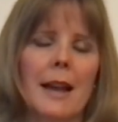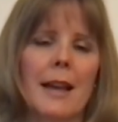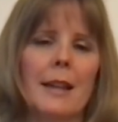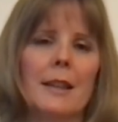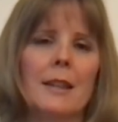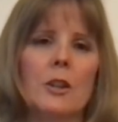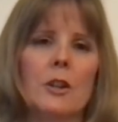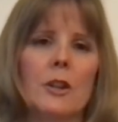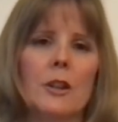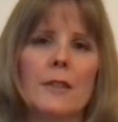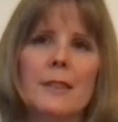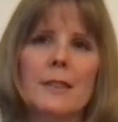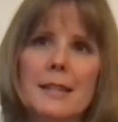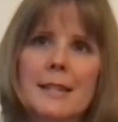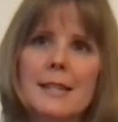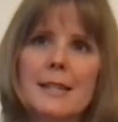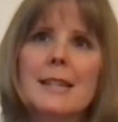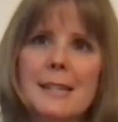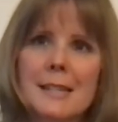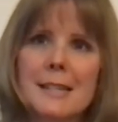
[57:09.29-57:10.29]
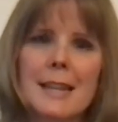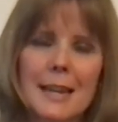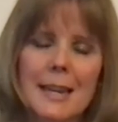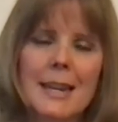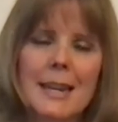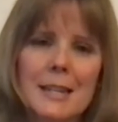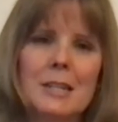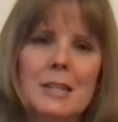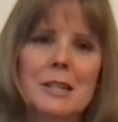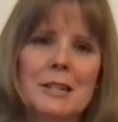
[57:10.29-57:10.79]
And, you know, this is
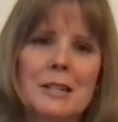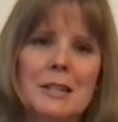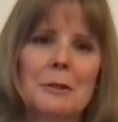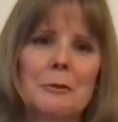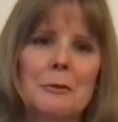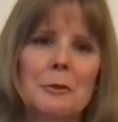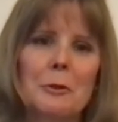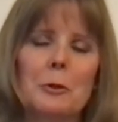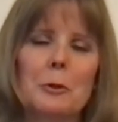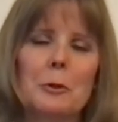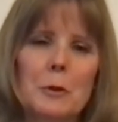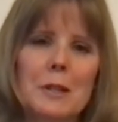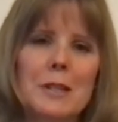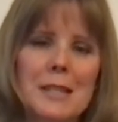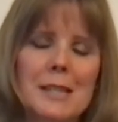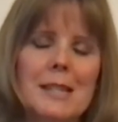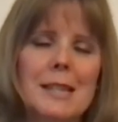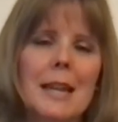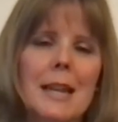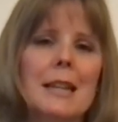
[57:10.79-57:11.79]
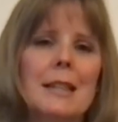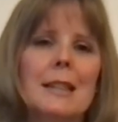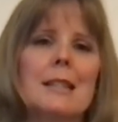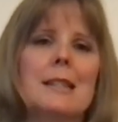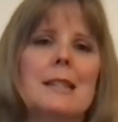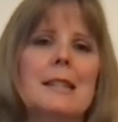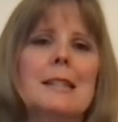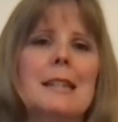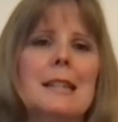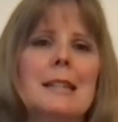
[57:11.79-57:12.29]
it. For goodness sake,
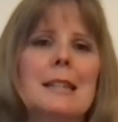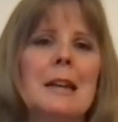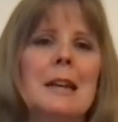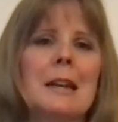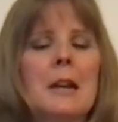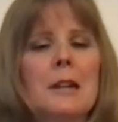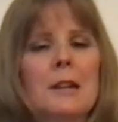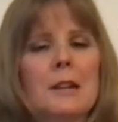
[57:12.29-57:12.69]
this is it.